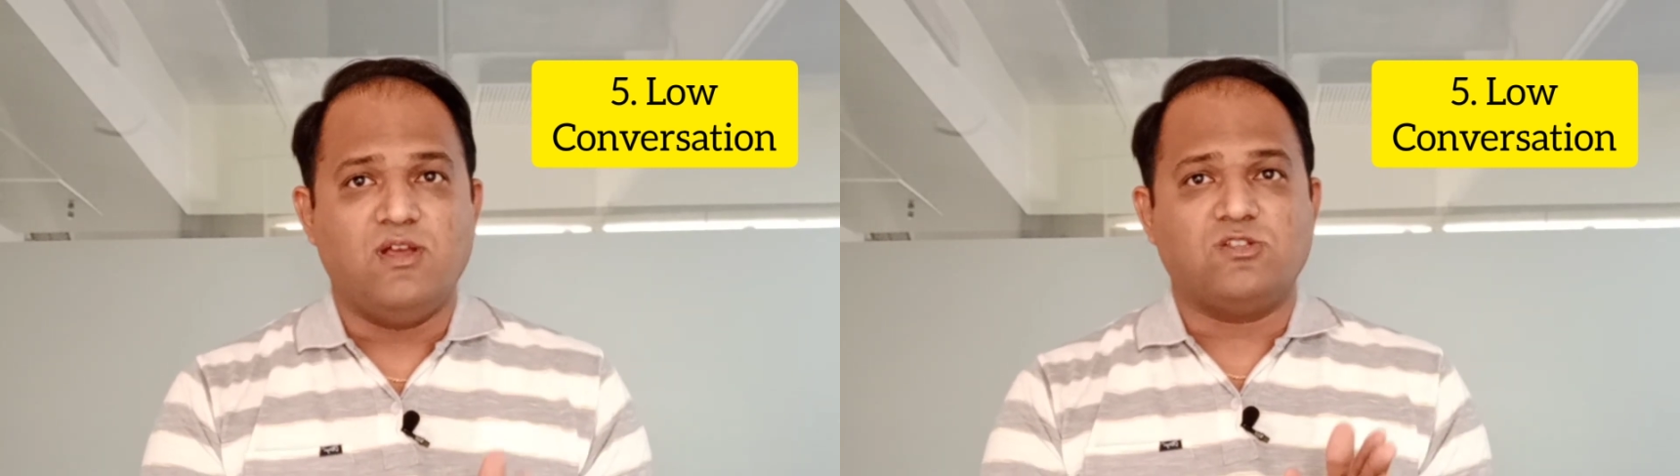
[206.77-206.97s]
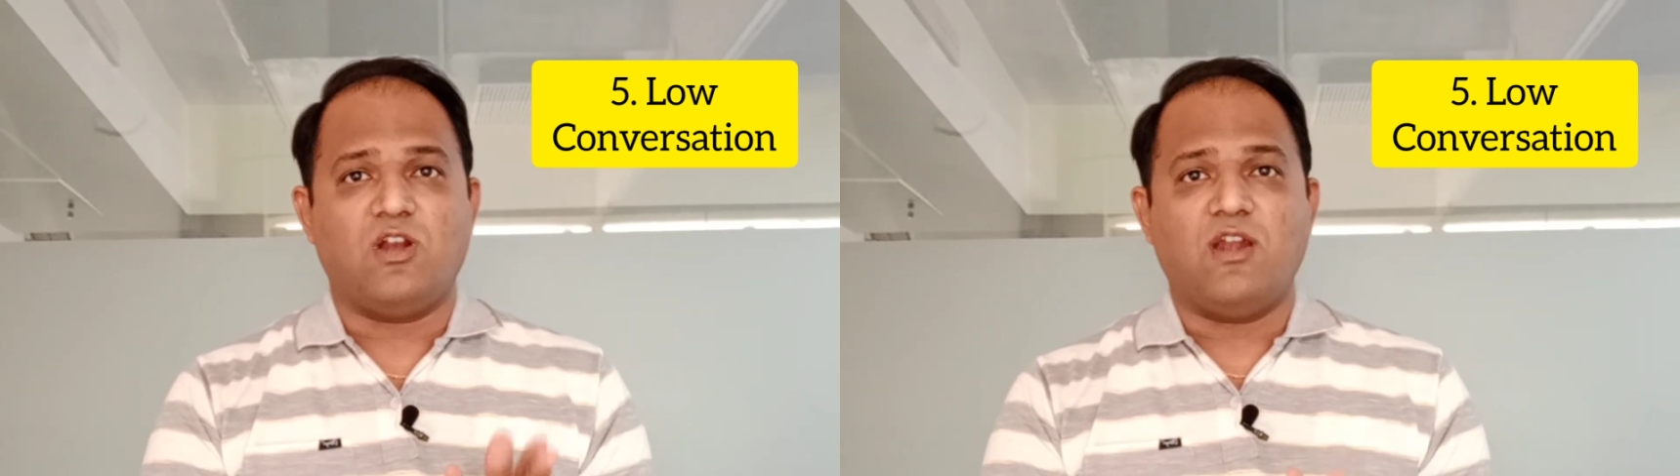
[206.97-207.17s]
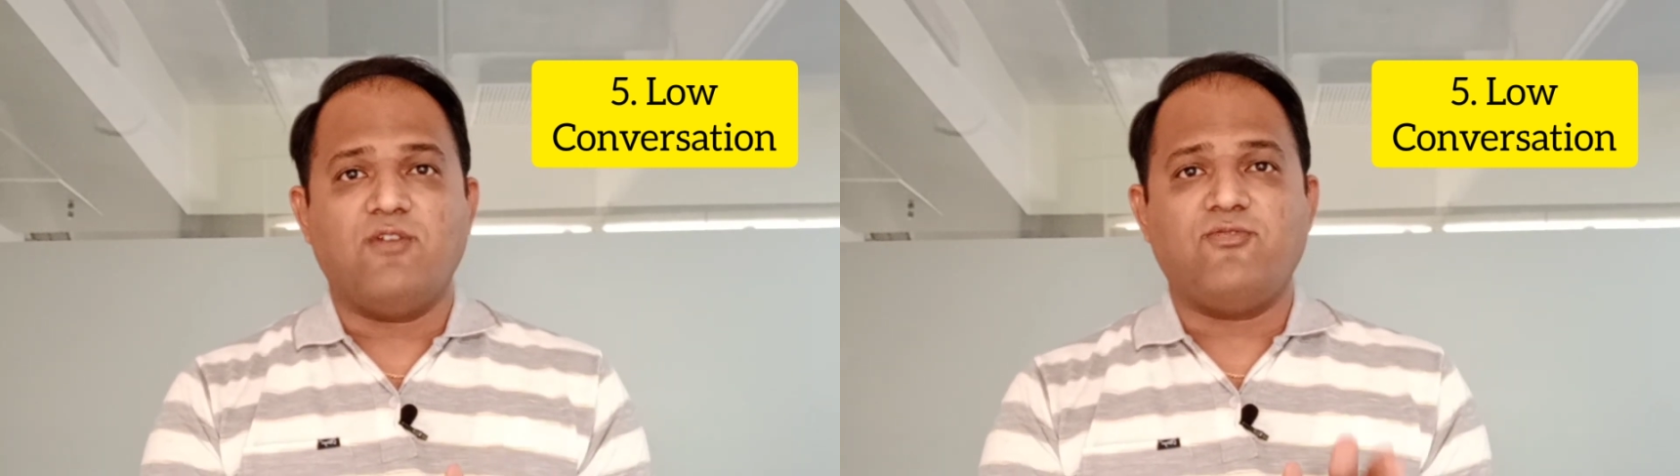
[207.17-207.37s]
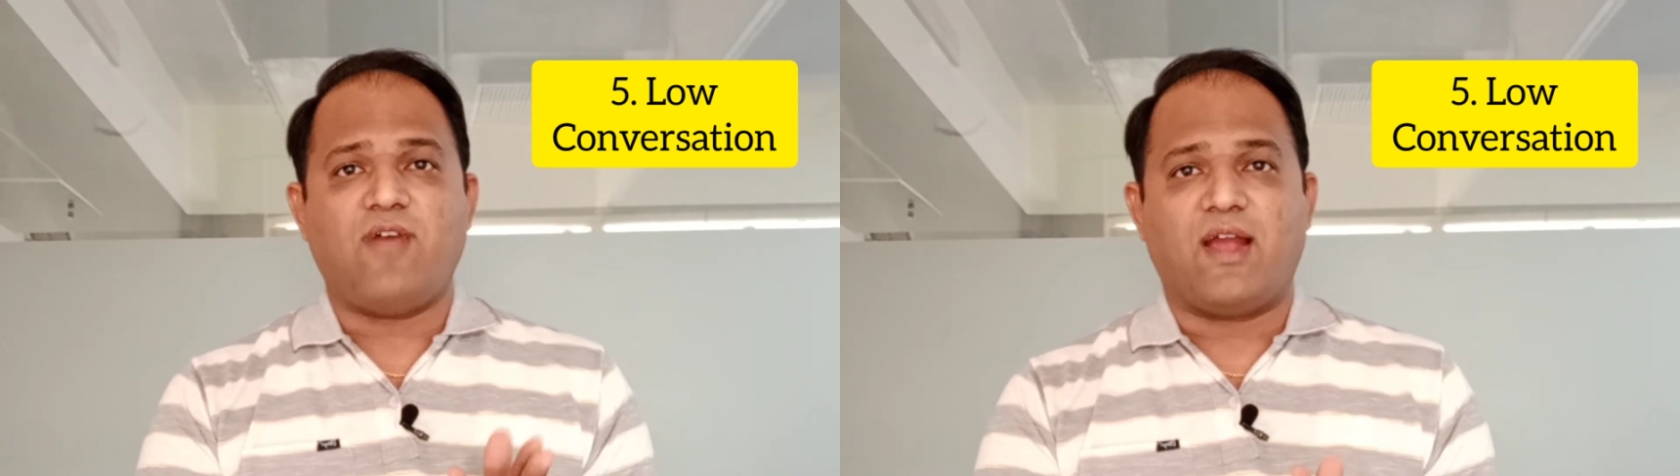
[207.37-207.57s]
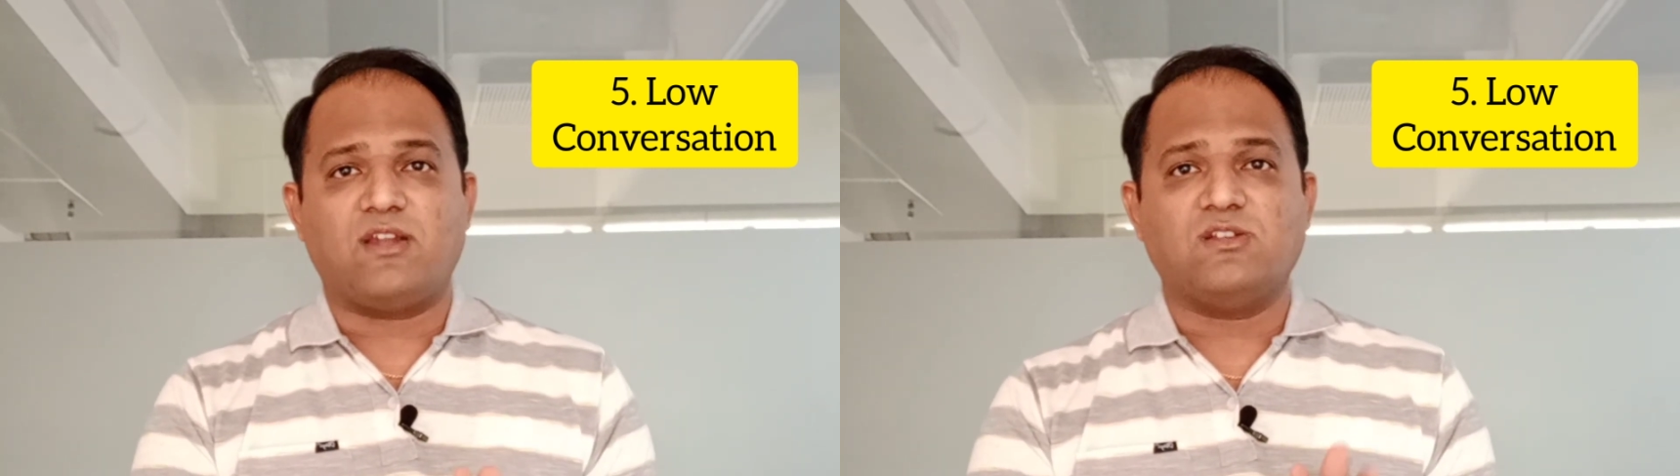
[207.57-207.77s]
So a lot of
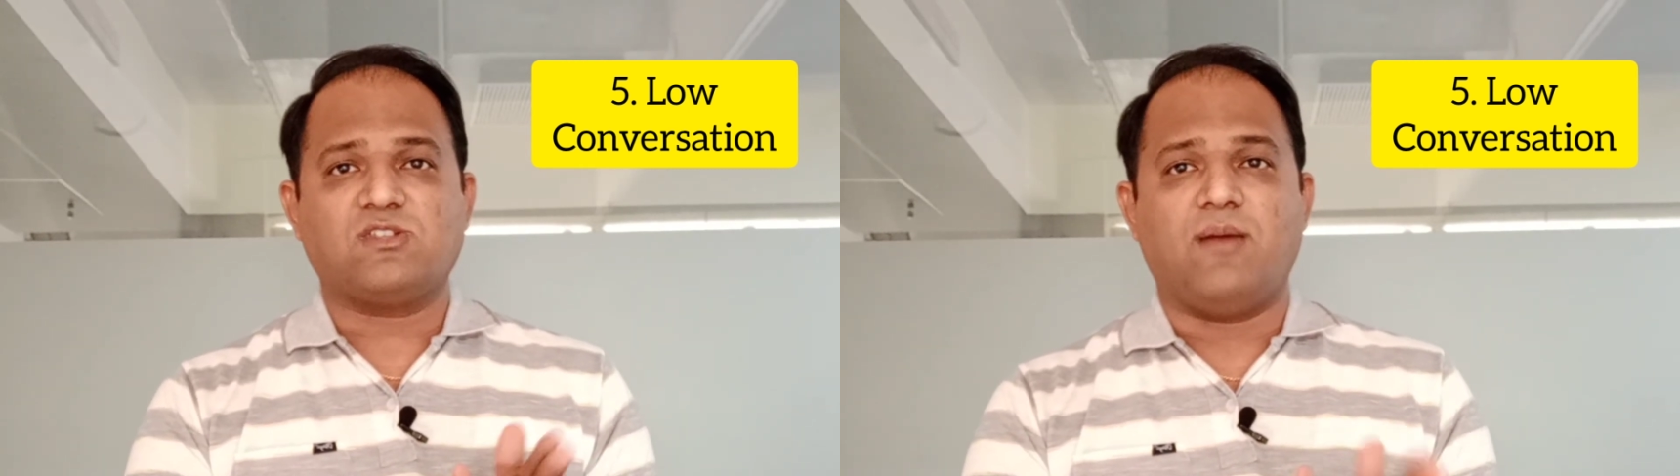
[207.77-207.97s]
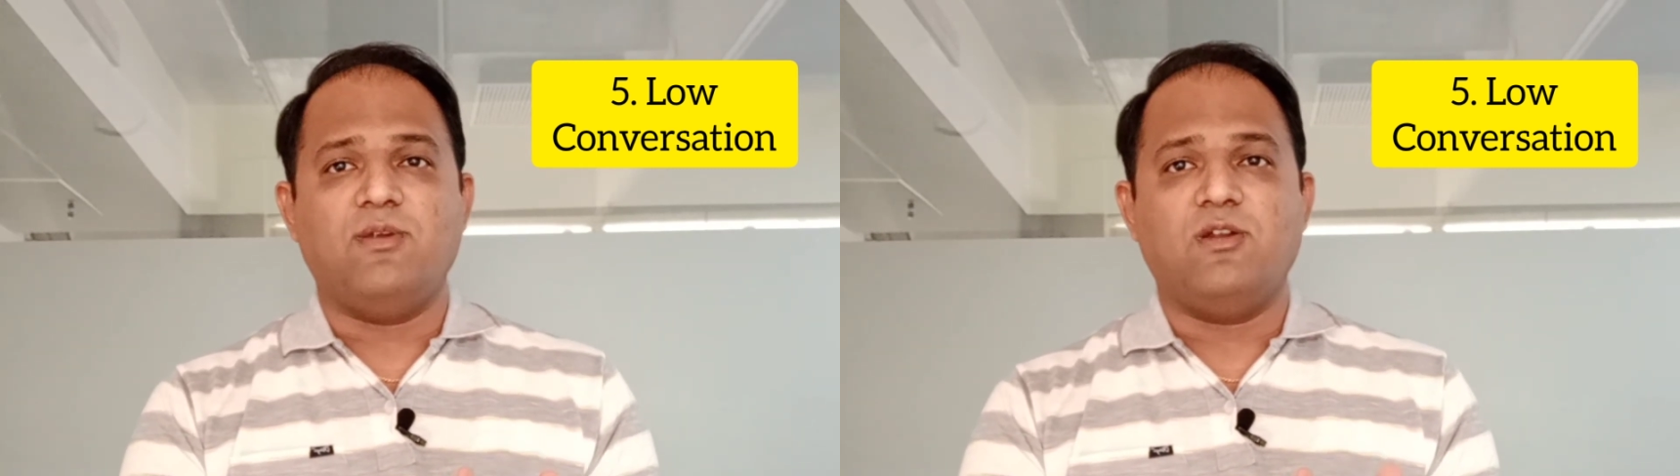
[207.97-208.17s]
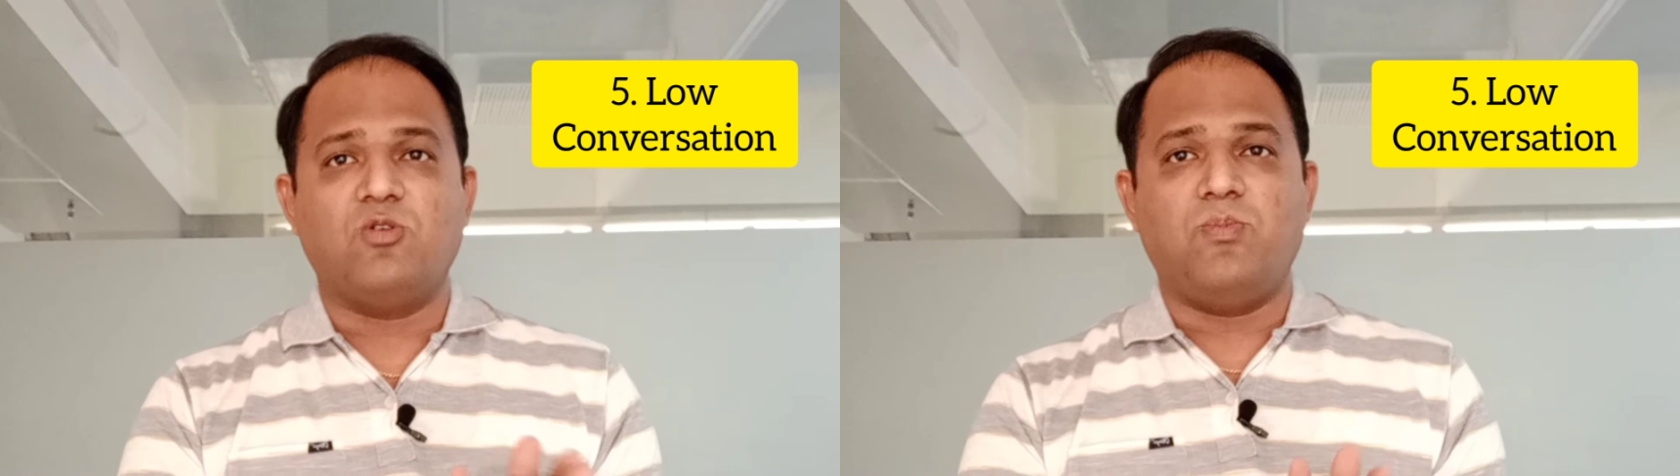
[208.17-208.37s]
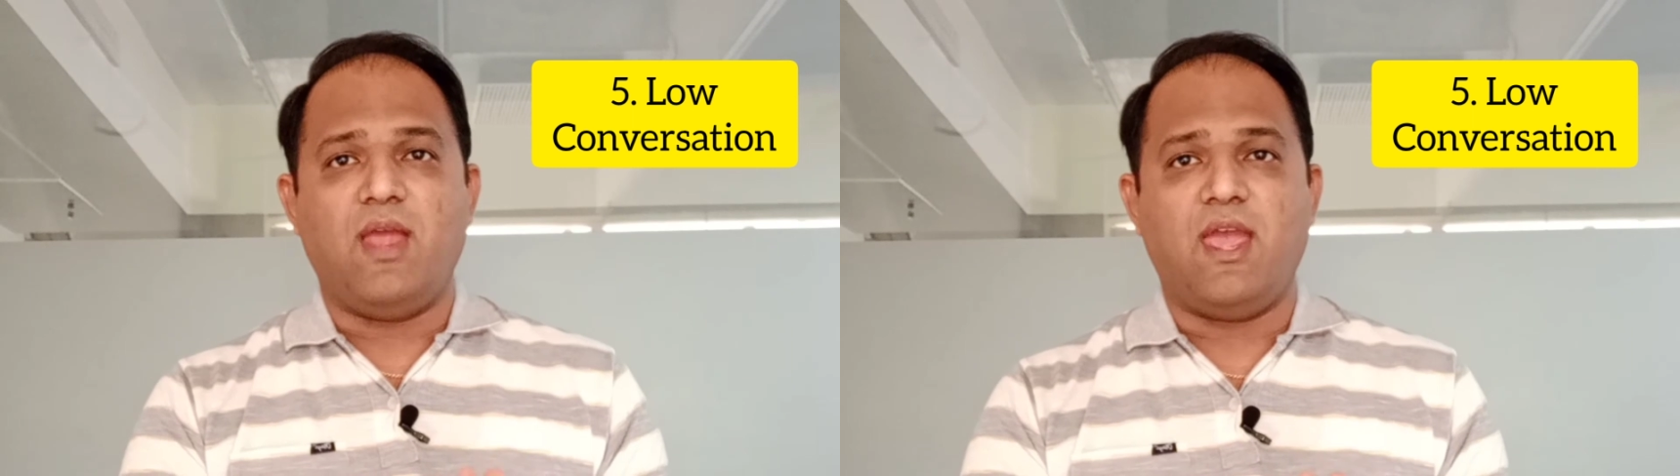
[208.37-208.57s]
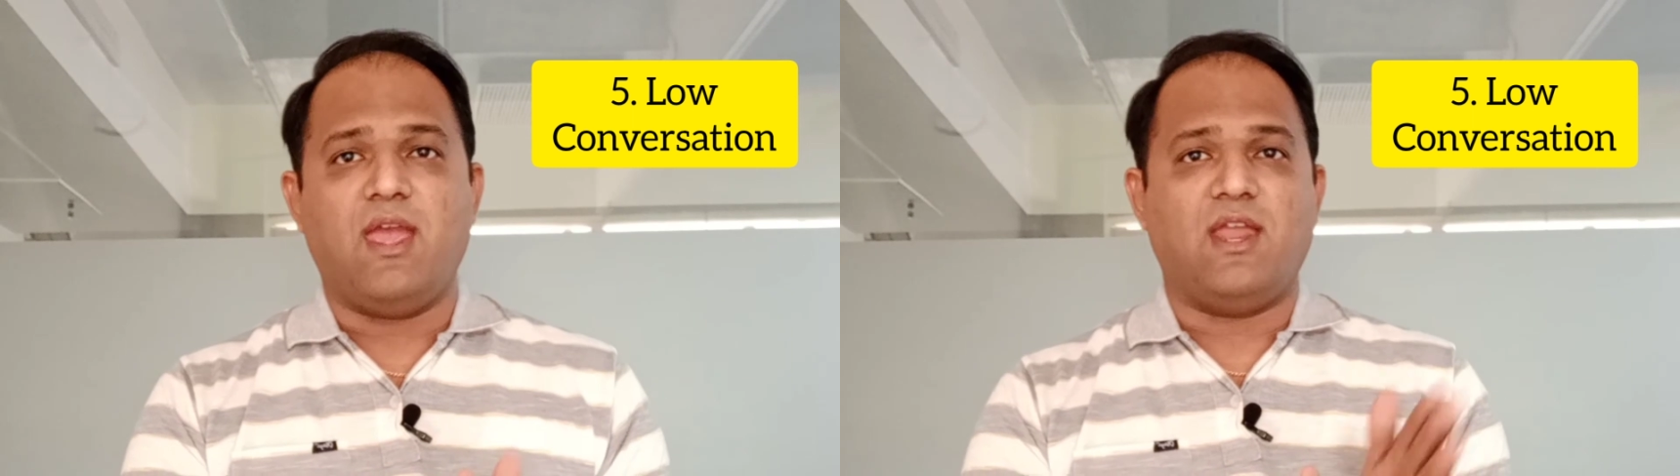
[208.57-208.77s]
factors come into play,